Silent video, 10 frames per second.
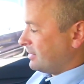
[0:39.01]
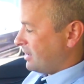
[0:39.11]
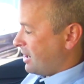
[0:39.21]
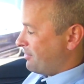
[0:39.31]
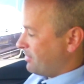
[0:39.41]

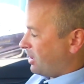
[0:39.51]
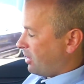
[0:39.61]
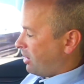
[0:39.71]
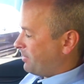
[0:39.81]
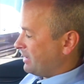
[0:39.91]
A
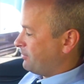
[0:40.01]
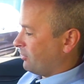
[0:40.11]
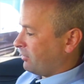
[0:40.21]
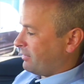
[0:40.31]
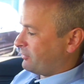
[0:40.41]
lot of
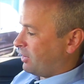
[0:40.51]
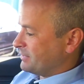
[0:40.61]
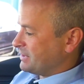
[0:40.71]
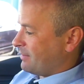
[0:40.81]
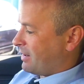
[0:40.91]
people have
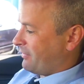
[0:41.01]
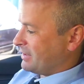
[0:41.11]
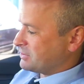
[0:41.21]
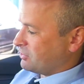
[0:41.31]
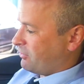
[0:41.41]
commented about
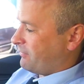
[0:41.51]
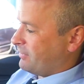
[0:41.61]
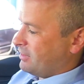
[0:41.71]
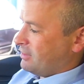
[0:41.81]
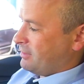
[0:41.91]
this sort of
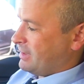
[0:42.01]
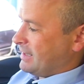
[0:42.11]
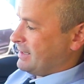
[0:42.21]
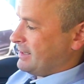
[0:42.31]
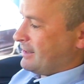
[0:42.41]

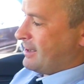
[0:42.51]
the